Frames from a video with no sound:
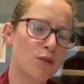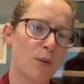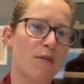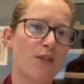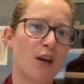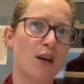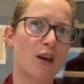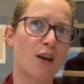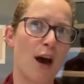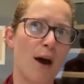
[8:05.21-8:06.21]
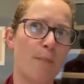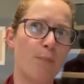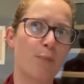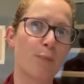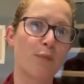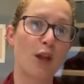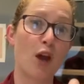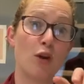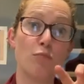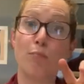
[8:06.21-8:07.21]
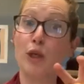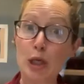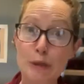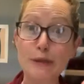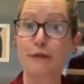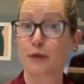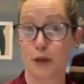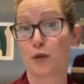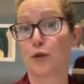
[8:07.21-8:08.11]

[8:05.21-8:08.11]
some of the beautiful